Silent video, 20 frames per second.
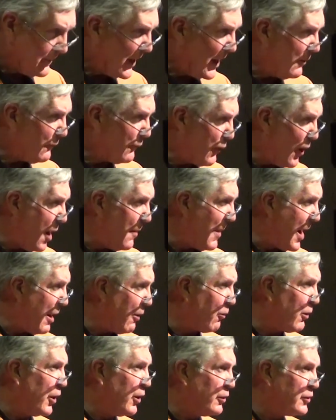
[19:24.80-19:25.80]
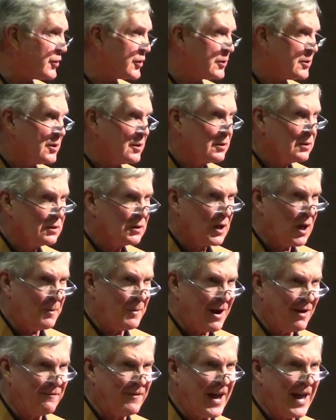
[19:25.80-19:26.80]
And from our roots
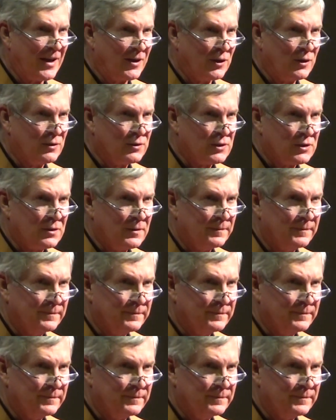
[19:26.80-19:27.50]
come our values.